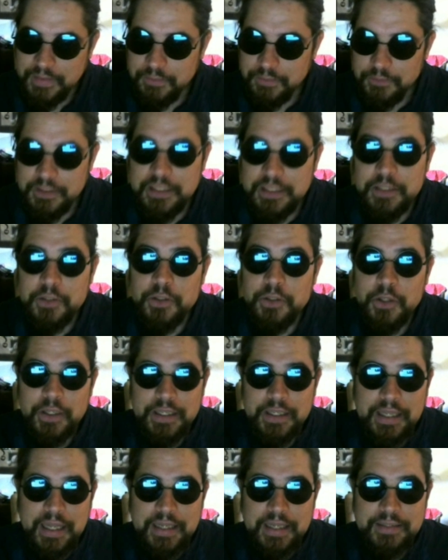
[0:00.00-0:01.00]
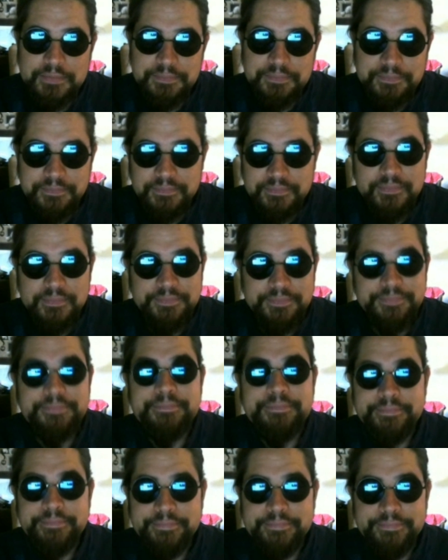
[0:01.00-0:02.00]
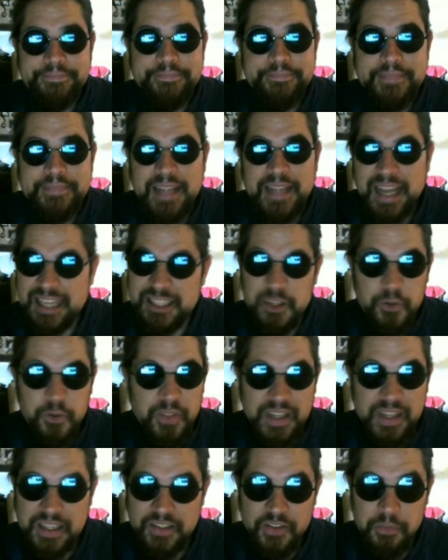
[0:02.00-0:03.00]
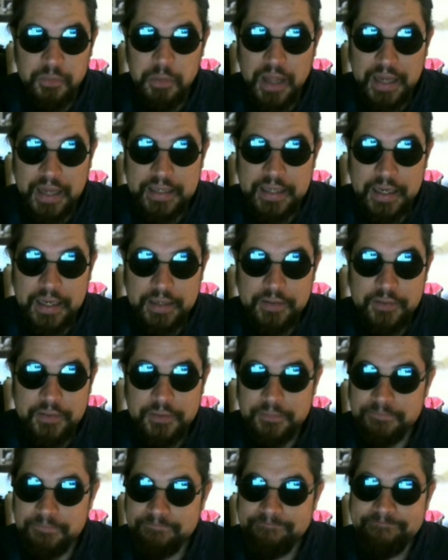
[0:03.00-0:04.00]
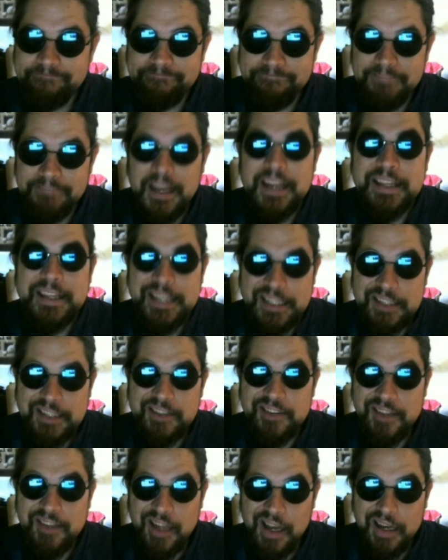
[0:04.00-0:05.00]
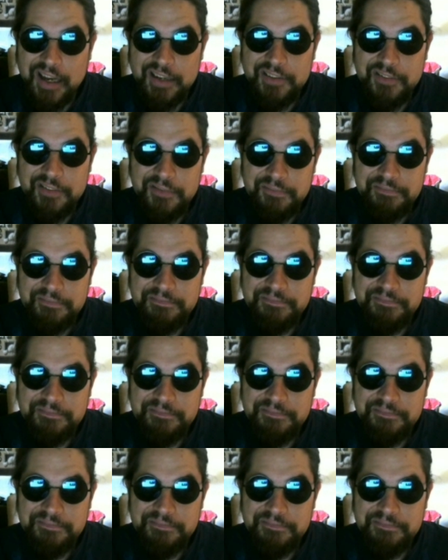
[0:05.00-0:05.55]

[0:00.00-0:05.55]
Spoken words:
We'll get a good look at that. I don't think it's the Black Knights. I think it's Doc's.